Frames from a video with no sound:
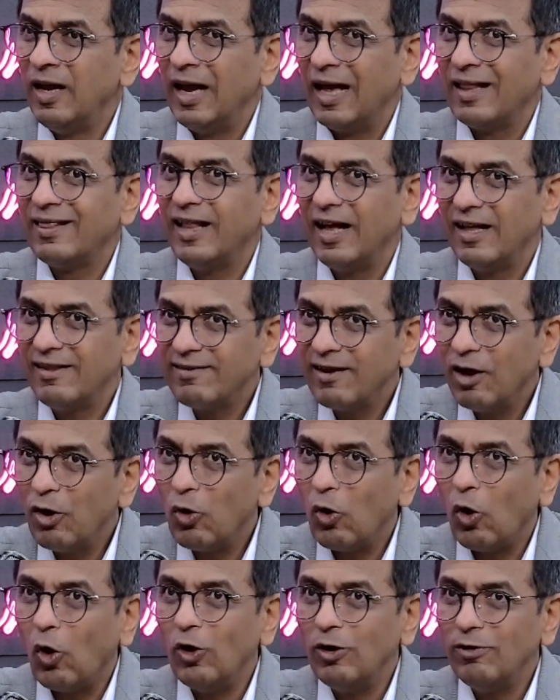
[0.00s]
And that's how
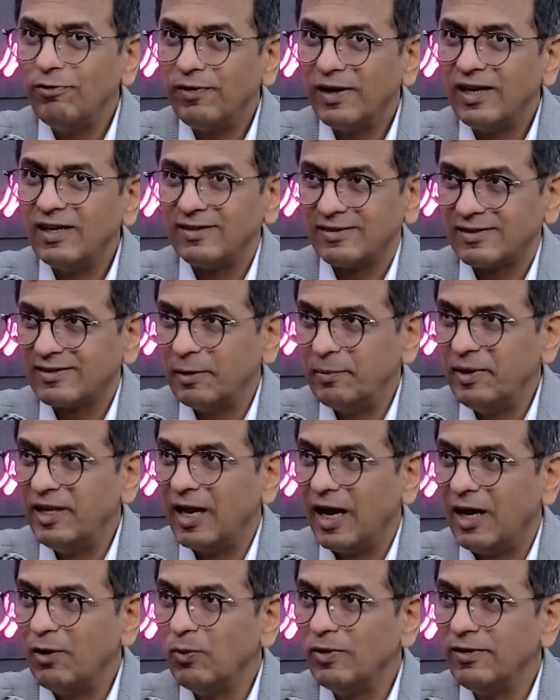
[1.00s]
all of us, I mean,
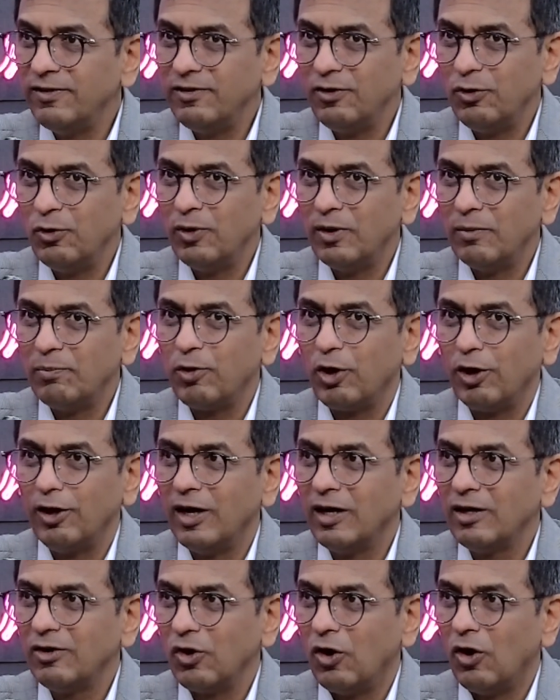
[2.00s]
I was, a
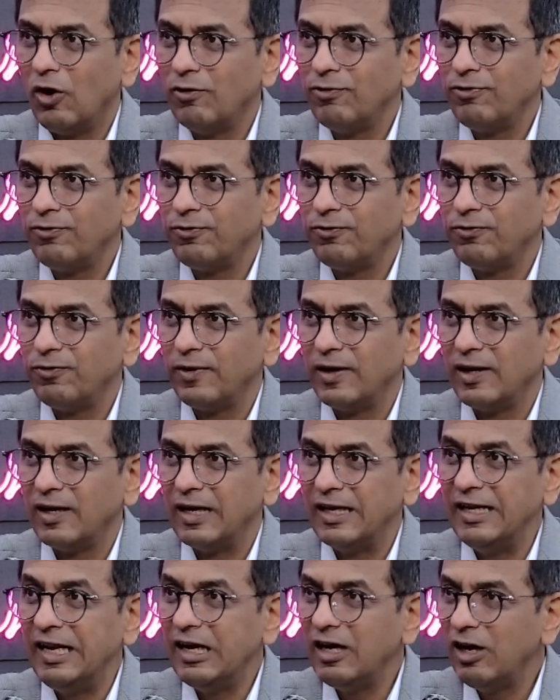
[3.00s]
product of
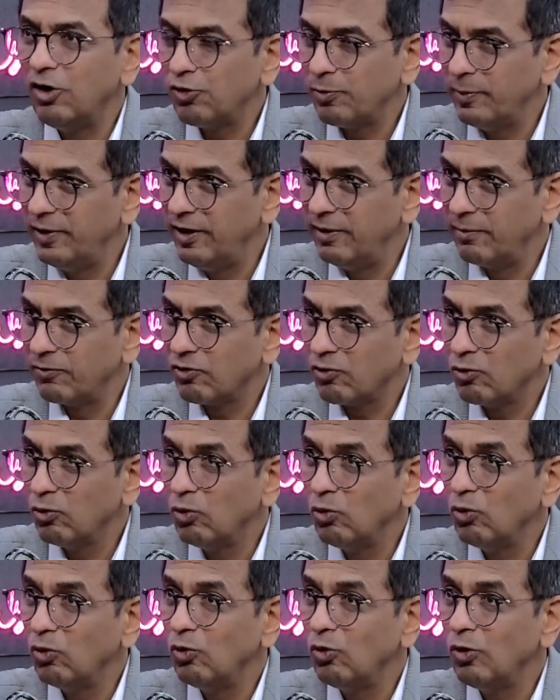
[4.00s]
an English medium
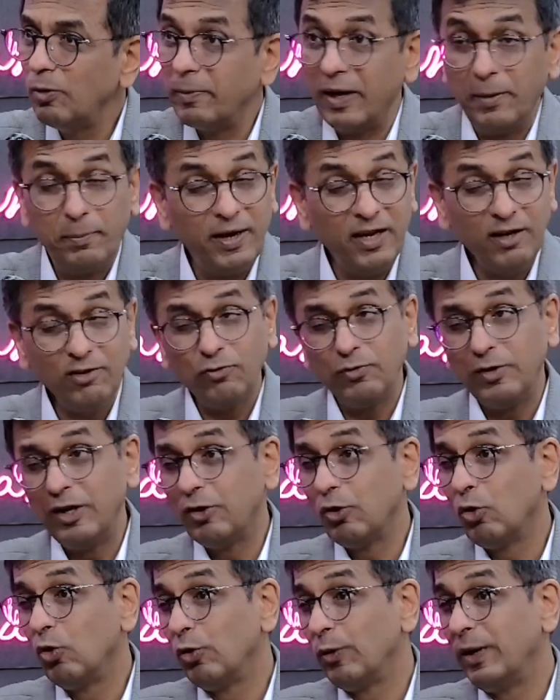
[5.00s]
school. My parents
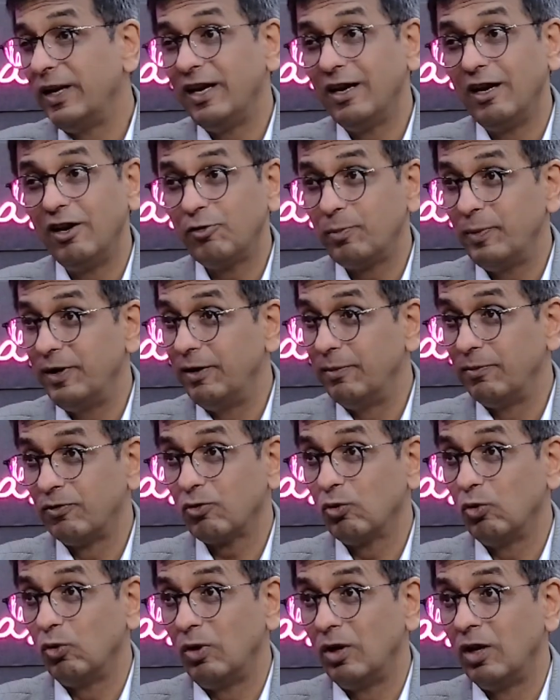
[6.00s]
didn't go to an English medium
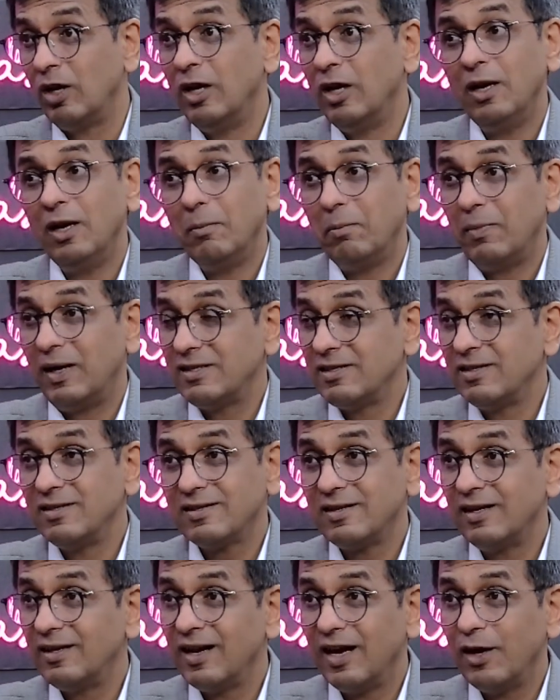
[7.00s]
school. My
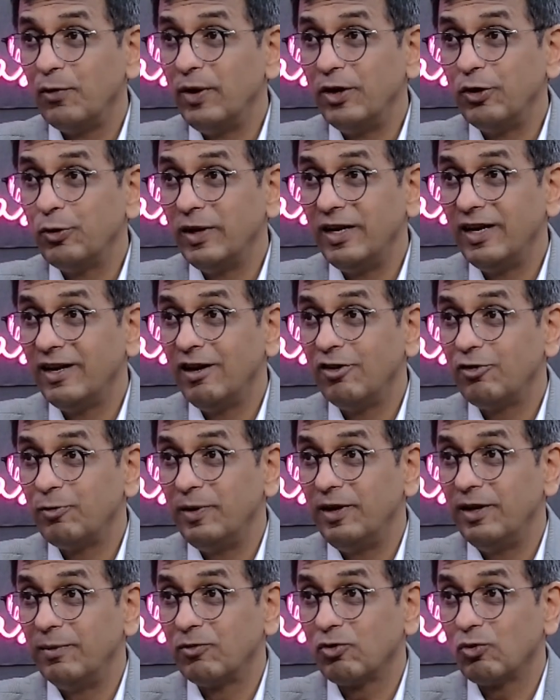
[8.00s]
sister and I went to an English
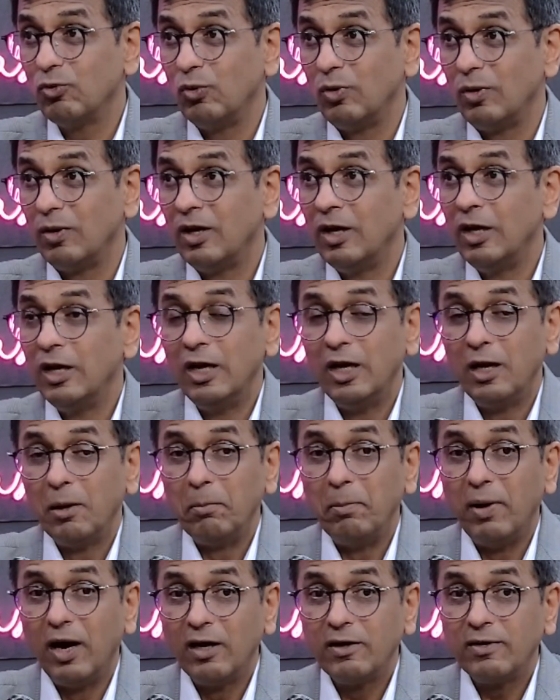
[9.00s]
medium school.
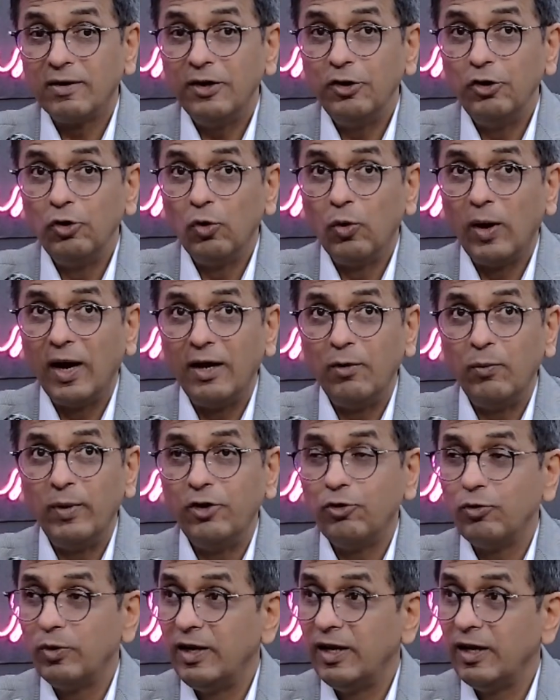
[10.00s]
But, I
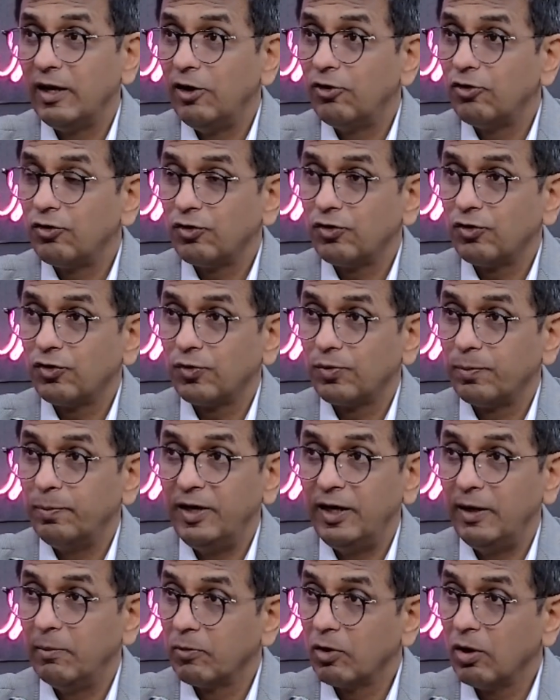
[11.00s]
went to an English
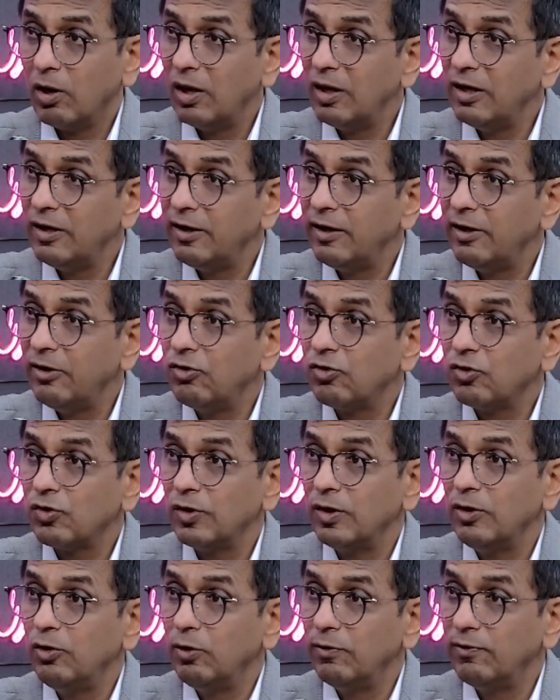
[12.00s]
medium college,
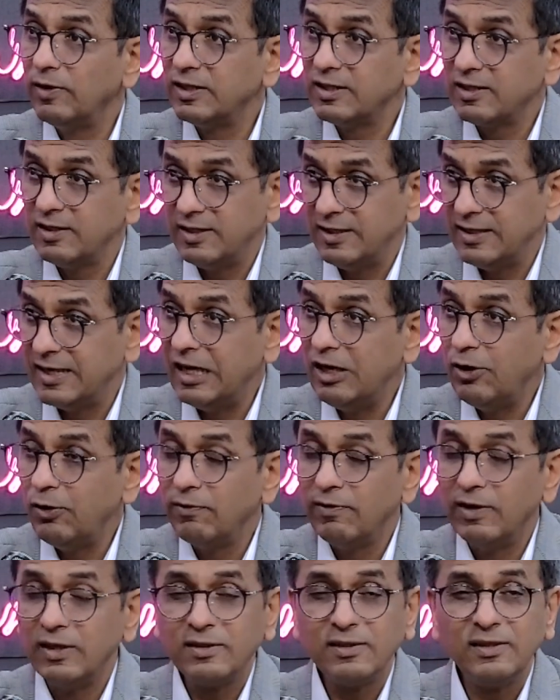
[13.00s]
university, Delhi
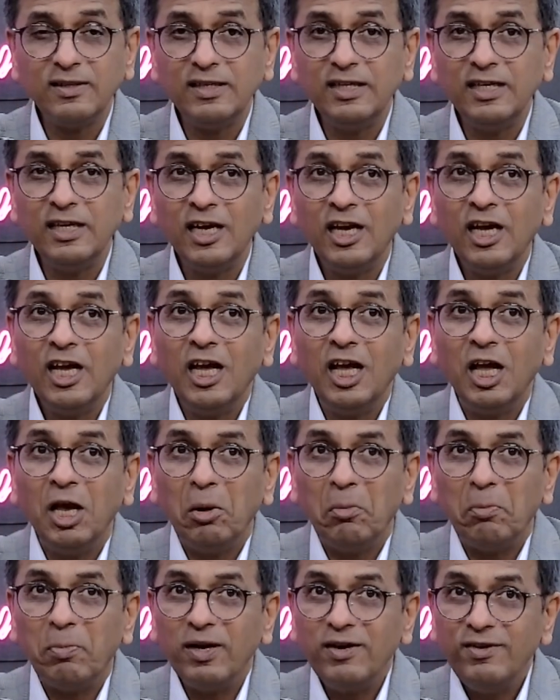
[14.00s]
University.
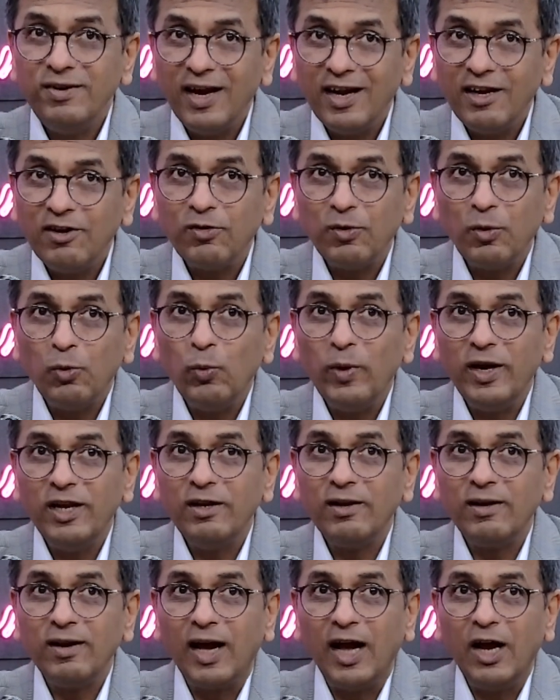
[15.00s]
But yet,
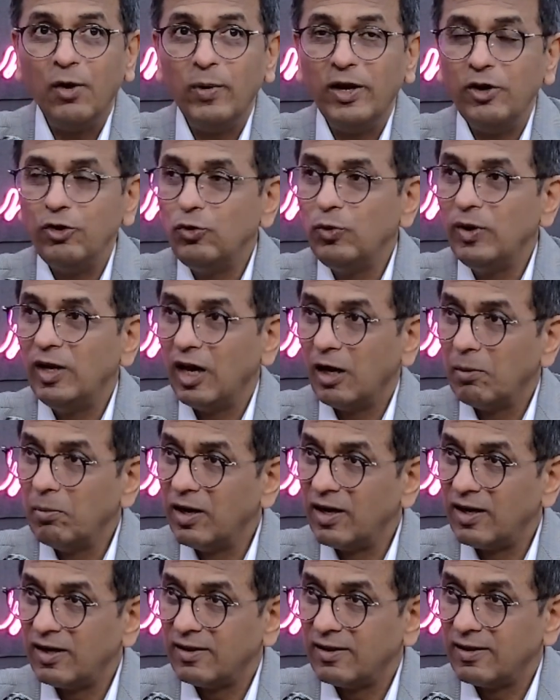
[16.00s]
when I went to
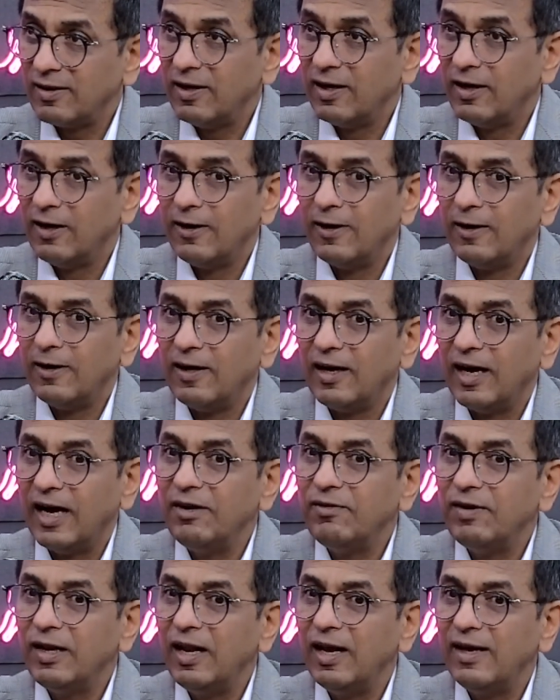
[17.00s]
Allahabad, I
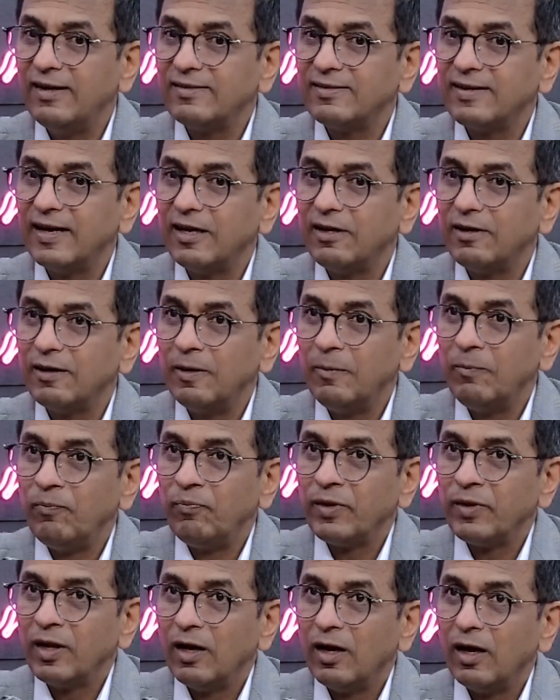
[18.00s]
realized that
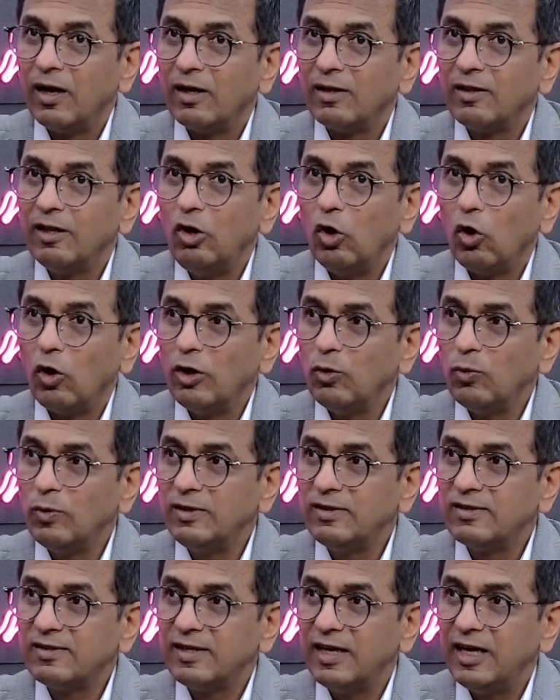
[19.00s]
the lawyer
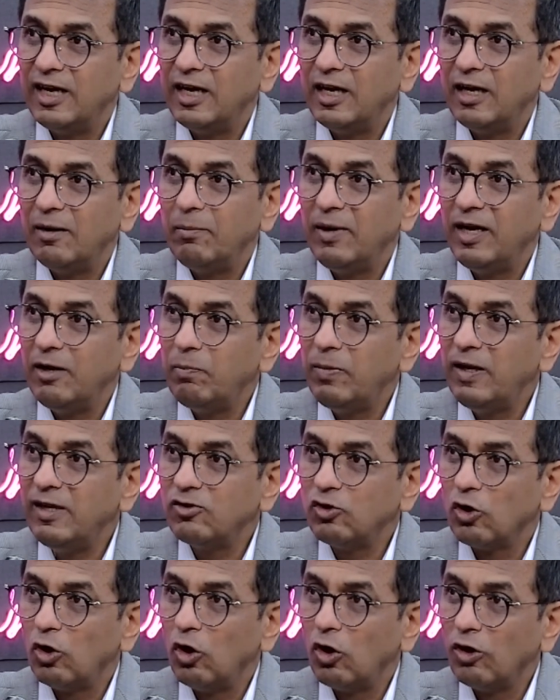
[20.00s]
would say, "May it please
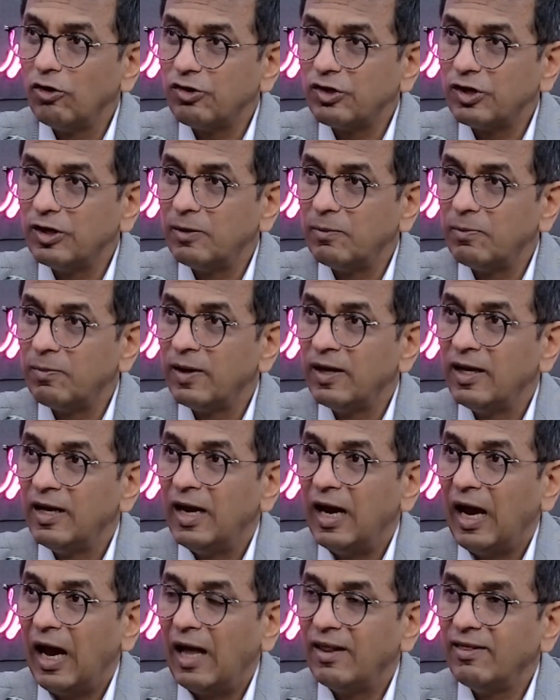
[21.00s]
your lordship,"
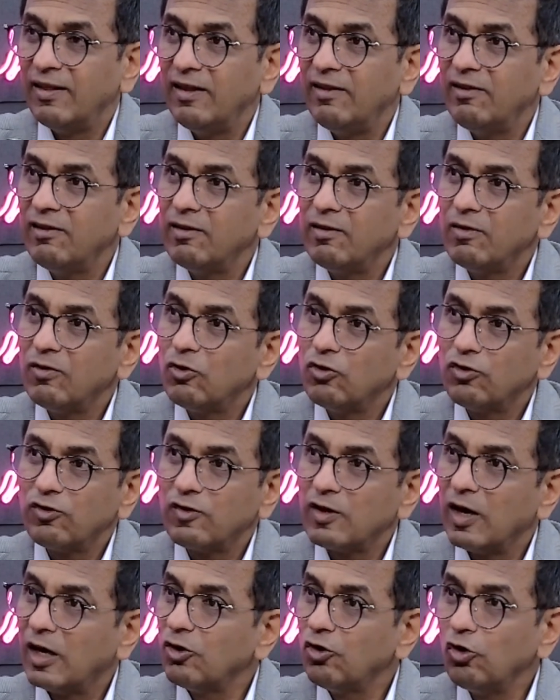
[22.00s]
and then
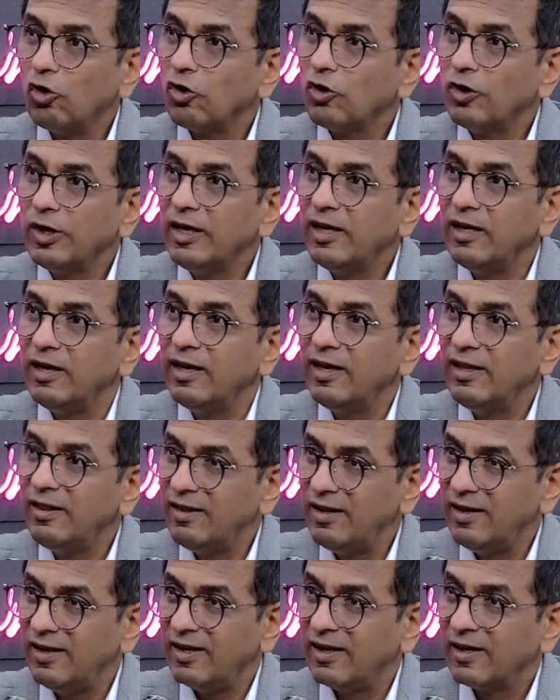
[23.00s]
start talking in
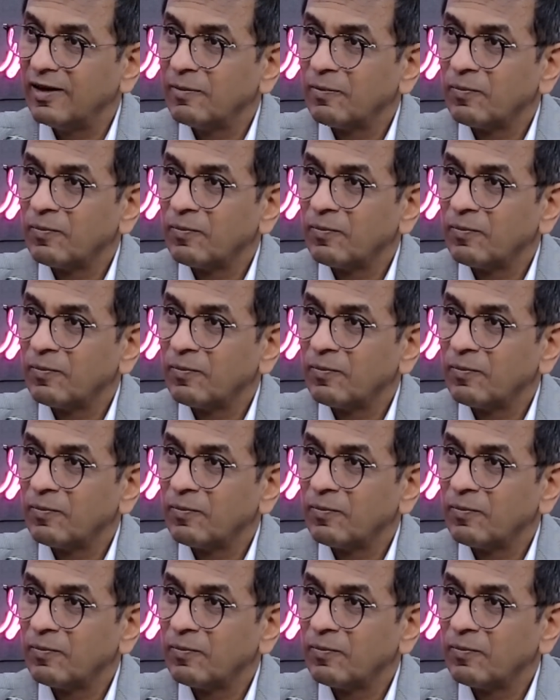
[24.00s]
Hindi.